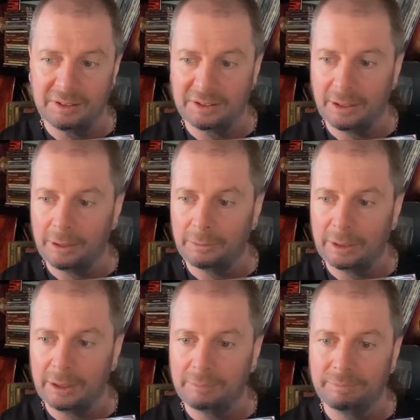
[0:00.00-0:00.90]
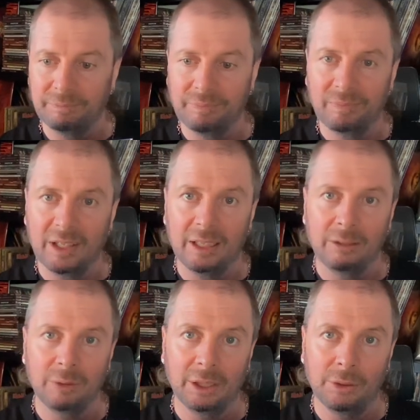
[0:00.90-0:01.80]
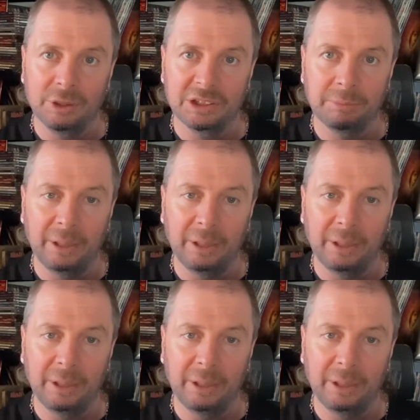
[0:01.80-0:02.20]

So um, yeah, it really hurts the